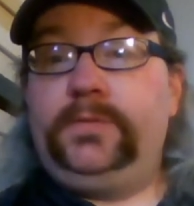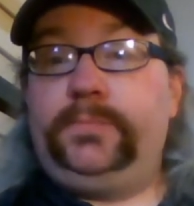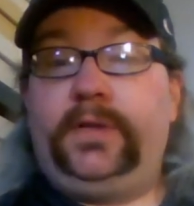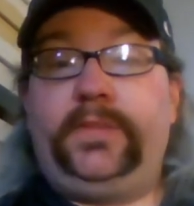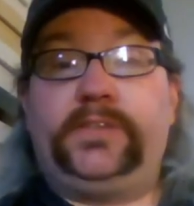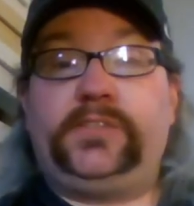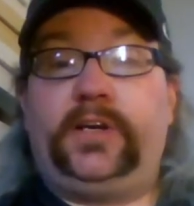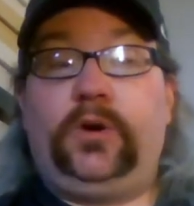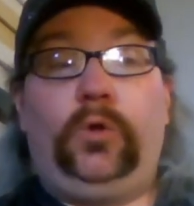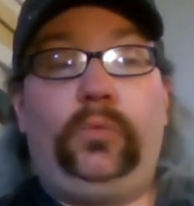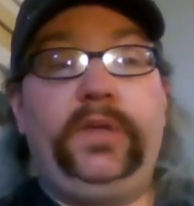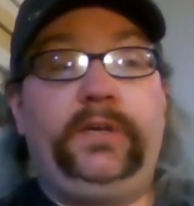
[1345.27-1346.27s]
but that's like a
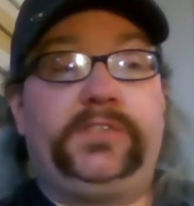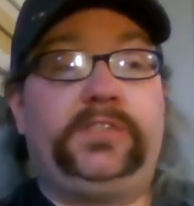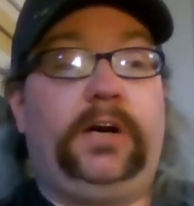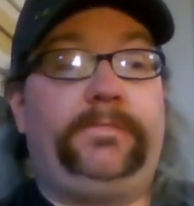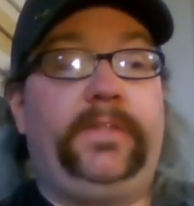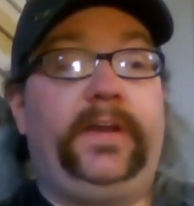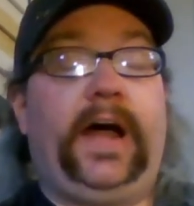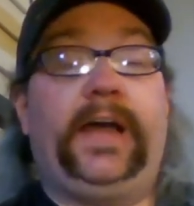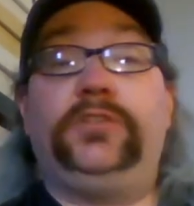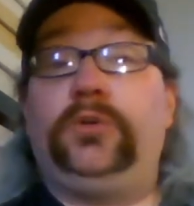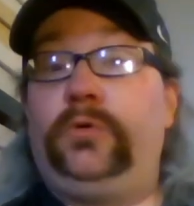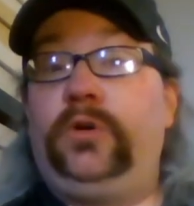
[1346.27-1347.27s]
whole week of stuff that I
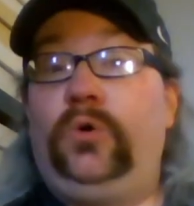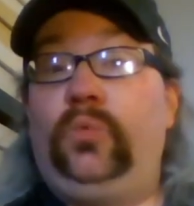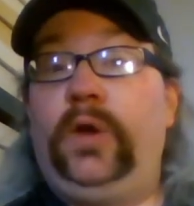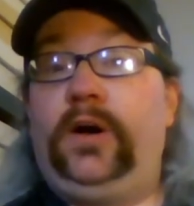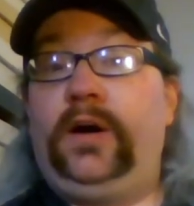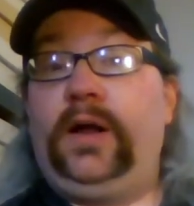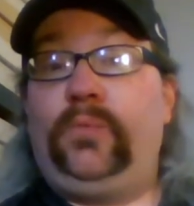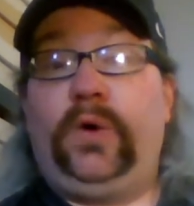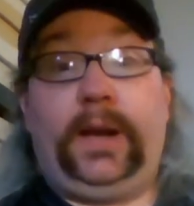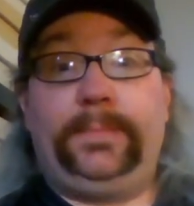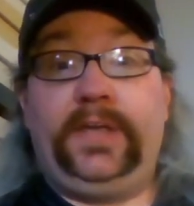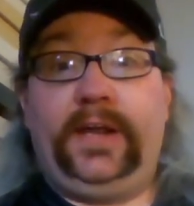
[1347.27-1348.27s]
don't know where
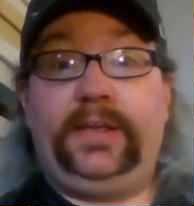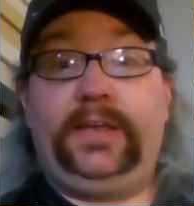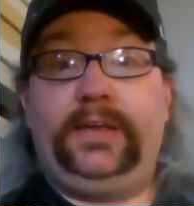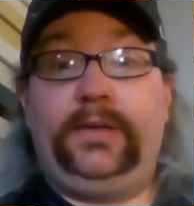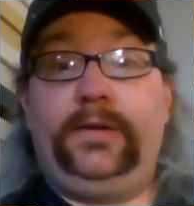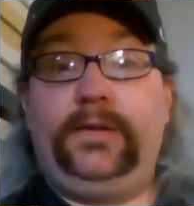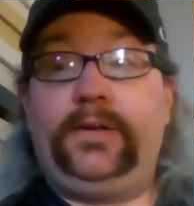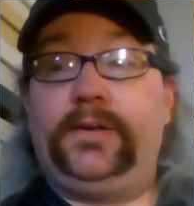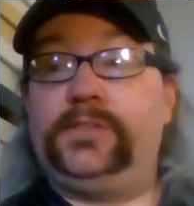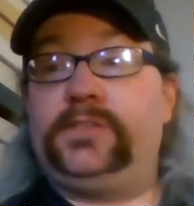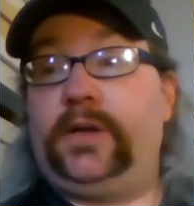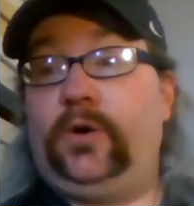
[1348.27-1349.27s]
what I'm getting in
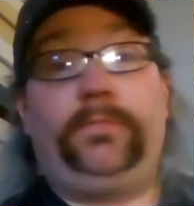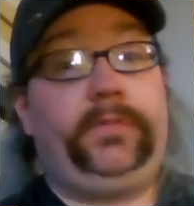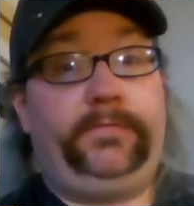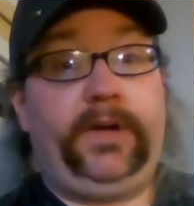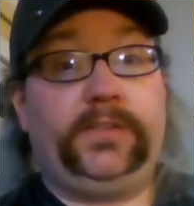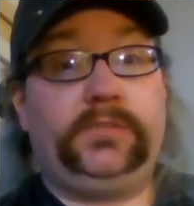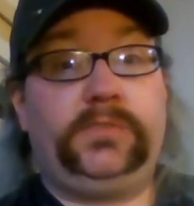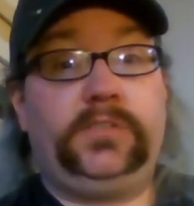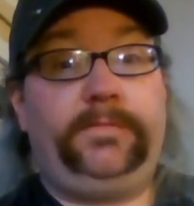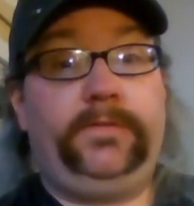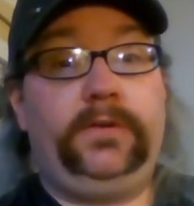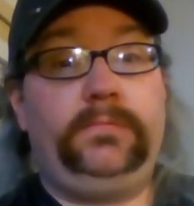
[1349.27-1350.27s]
because I hopefully have gotten some
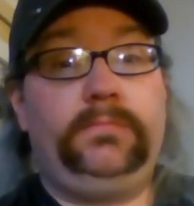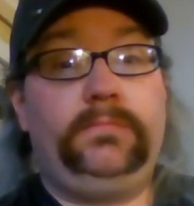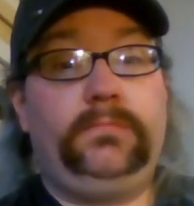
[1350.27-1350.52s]
stuff in.